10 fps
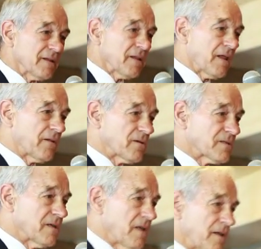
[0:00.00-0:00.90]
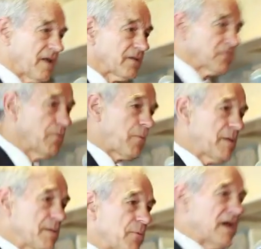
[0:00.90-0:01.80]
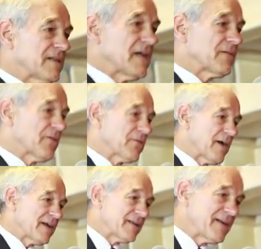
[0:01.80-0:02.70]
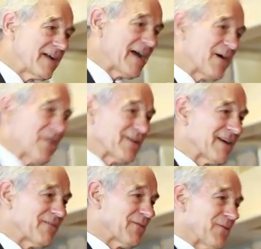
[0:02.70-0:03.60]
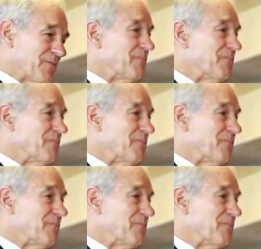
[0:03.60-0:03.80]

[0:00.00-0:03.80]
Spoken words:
Well, there's another group of people I take for granted that I hardly ever